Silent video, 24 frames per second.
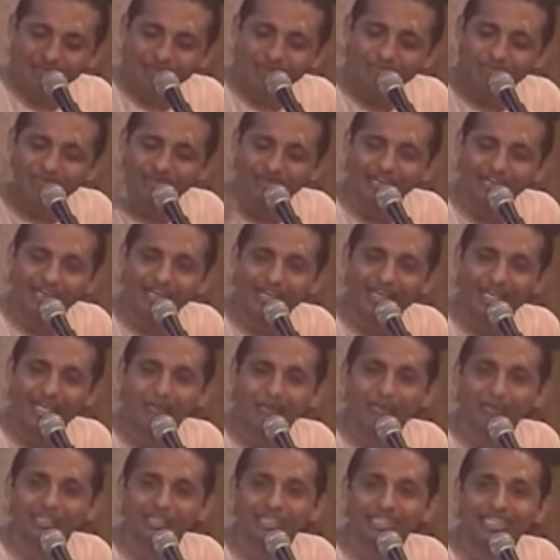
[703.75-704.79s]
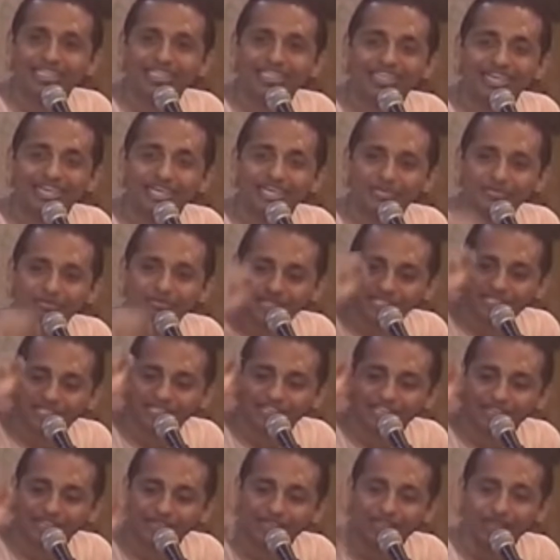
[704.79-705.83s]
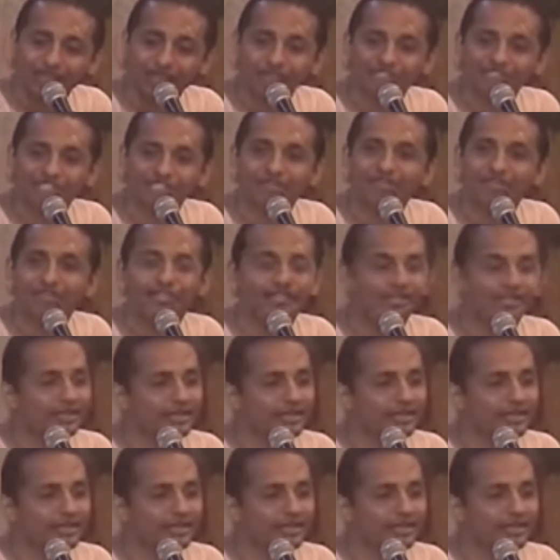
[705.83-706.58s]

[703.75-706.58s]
mandalapati shrenim sada tuchavat.